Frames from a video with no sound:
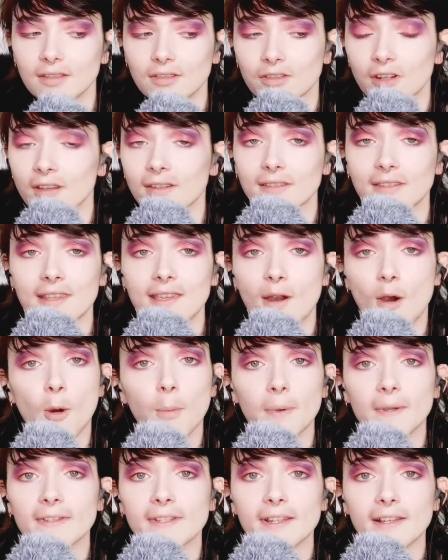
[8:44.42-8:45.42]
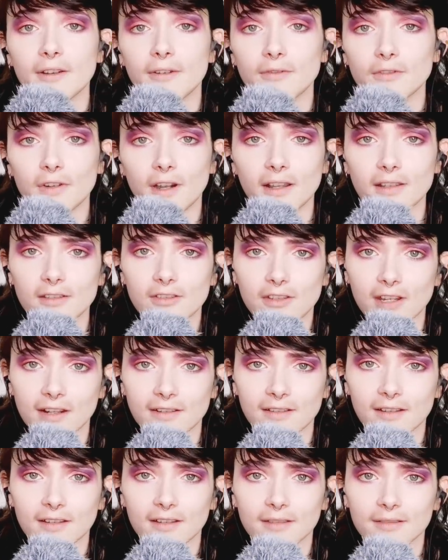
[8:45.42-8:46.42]
It's just the opposite of
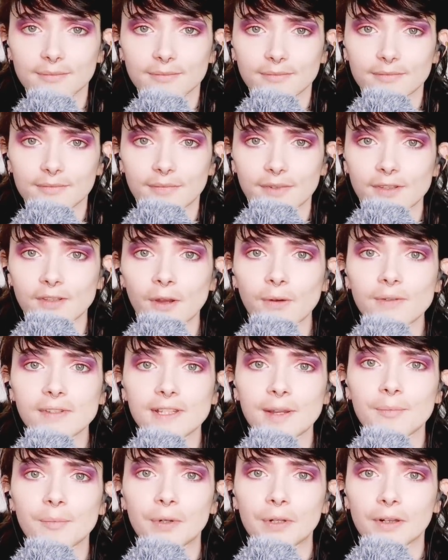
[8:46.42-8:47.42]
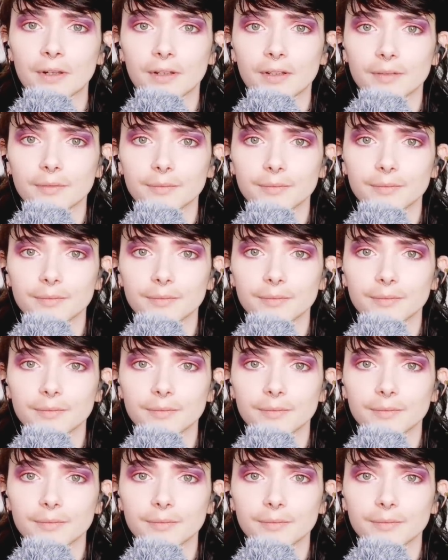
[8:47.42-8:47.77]
transgender. So simple.